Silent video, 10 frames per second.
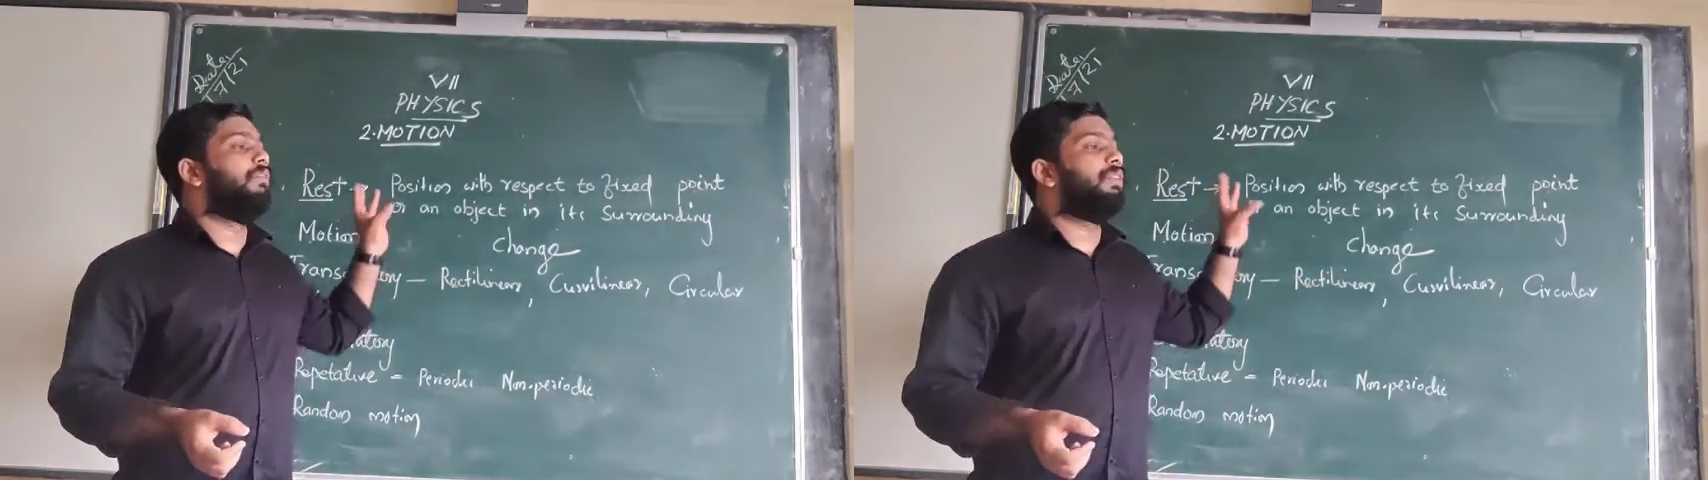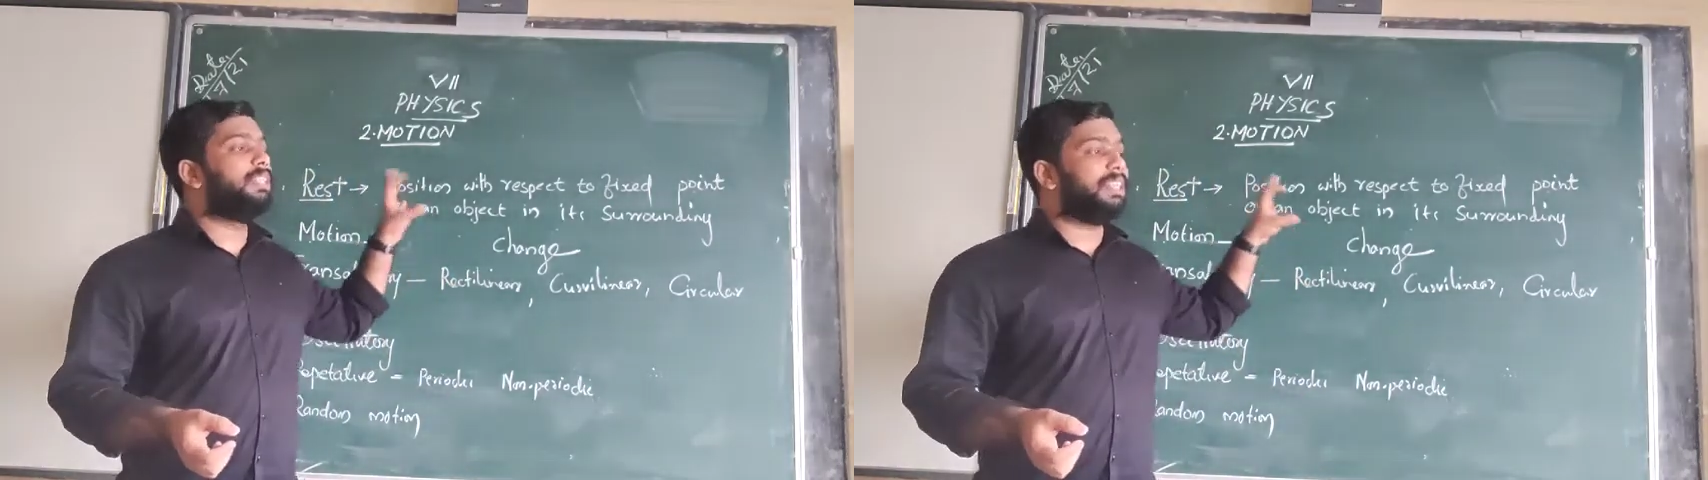
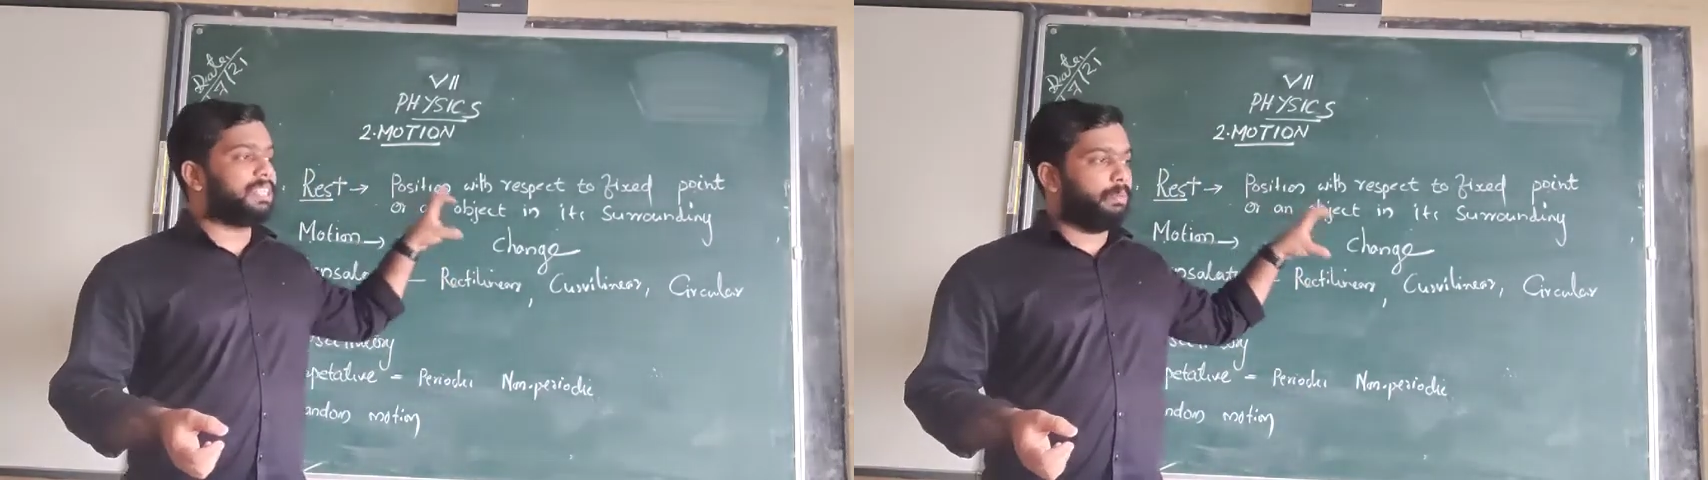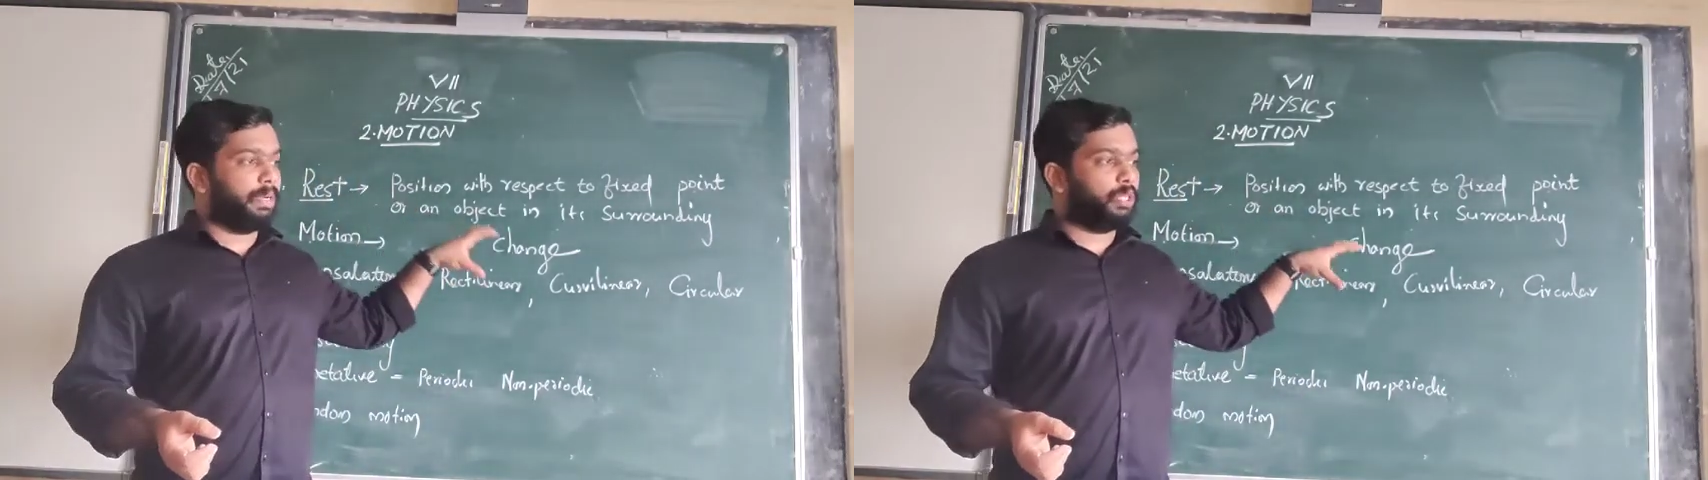with
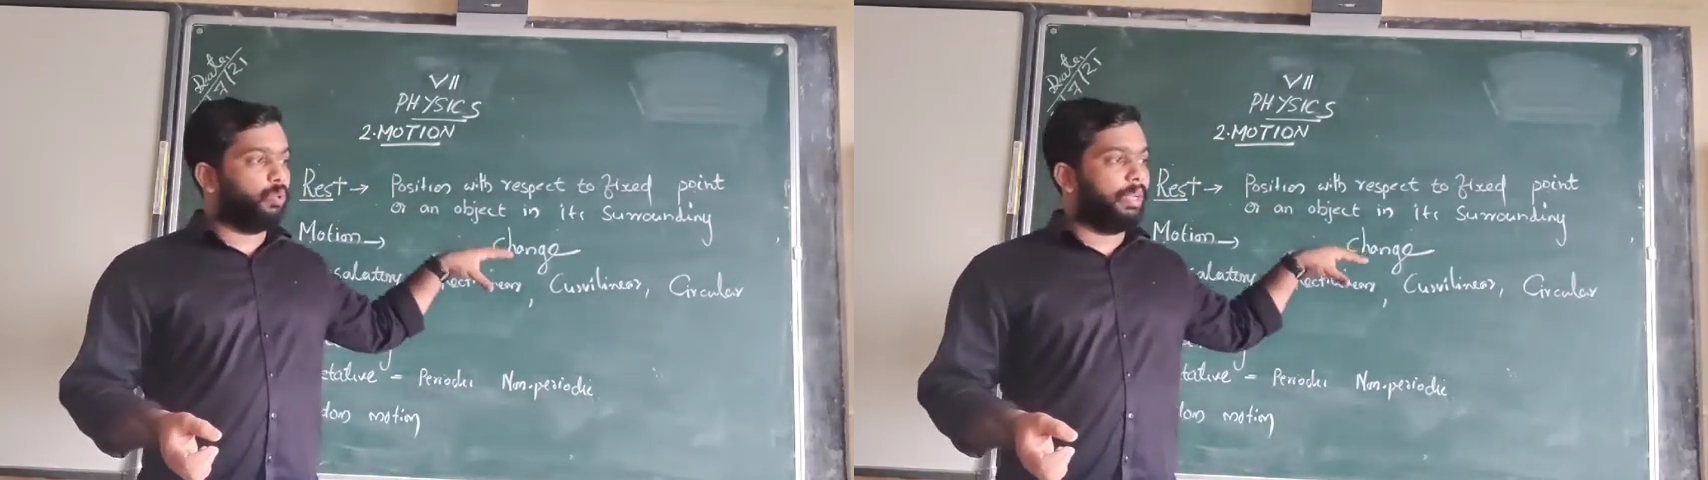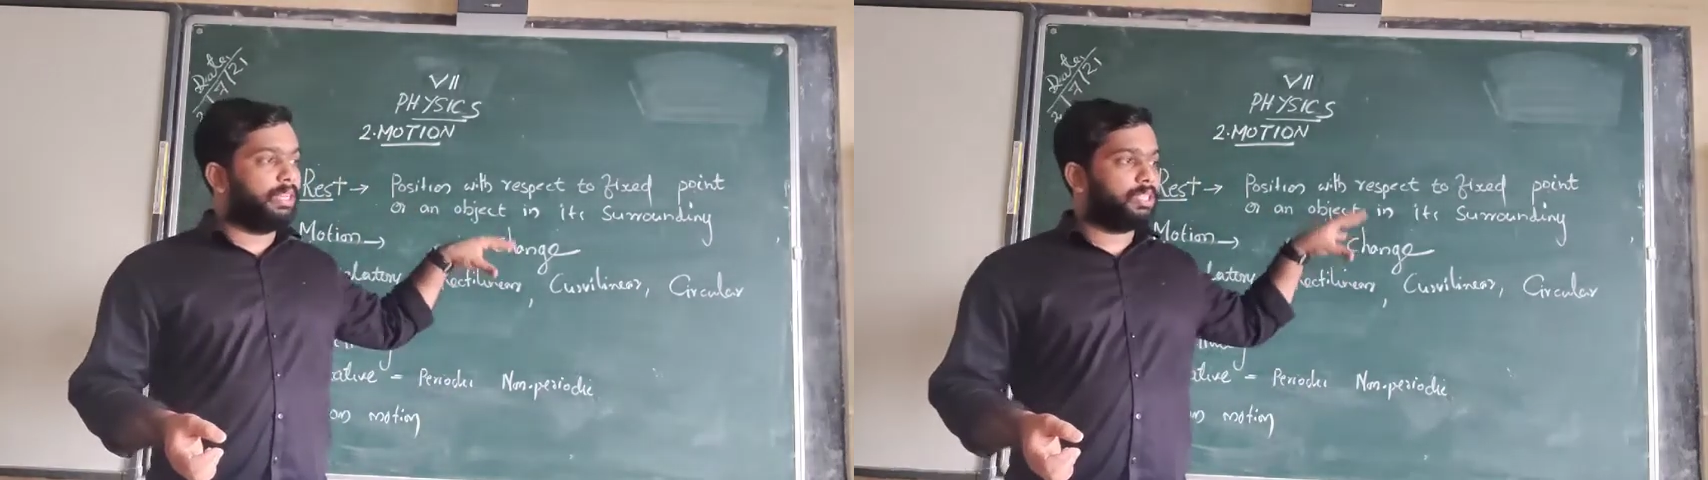respect
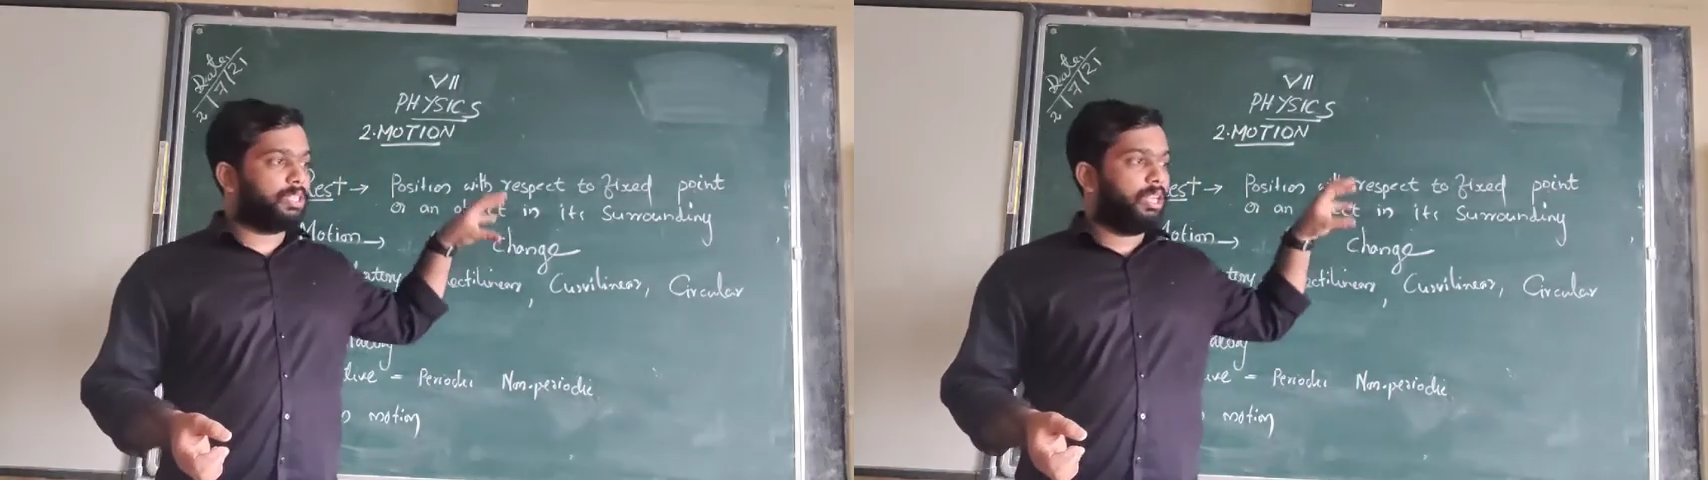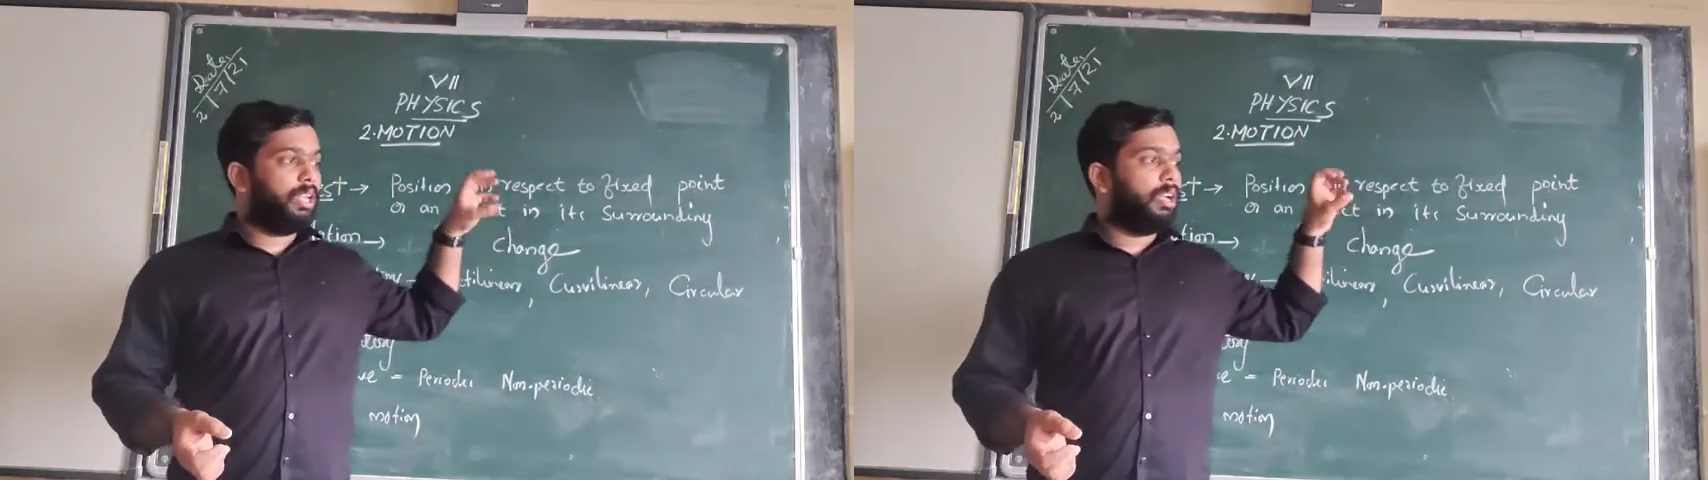to its